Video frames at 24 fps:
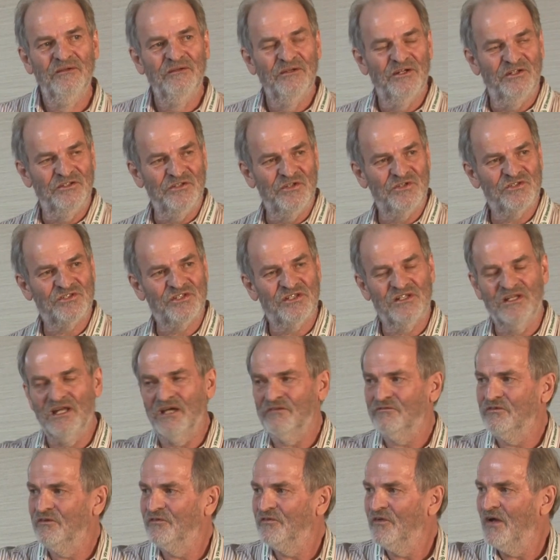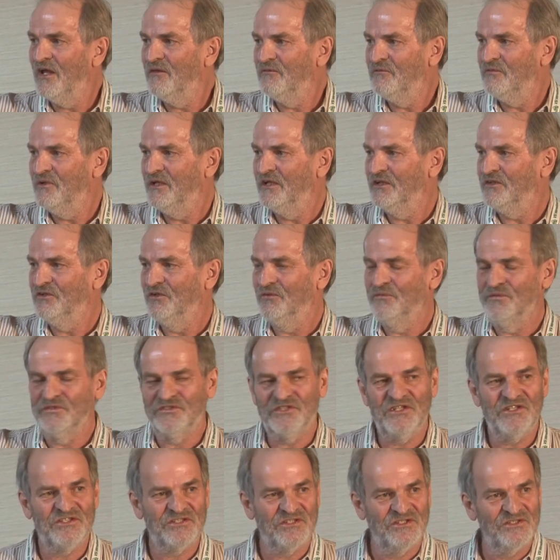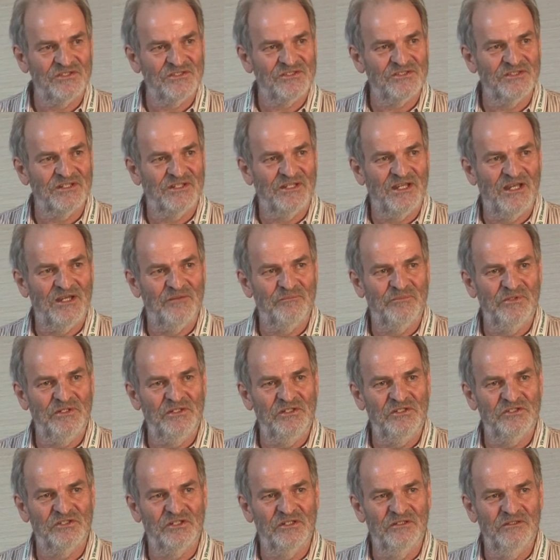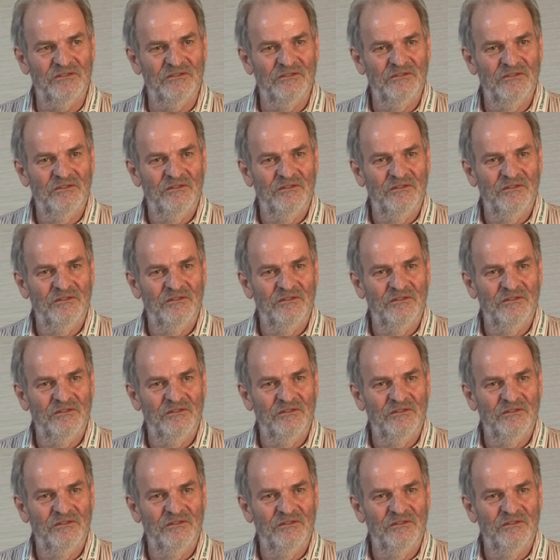and you select for cyanophenicol resistance, the CAP-P gene,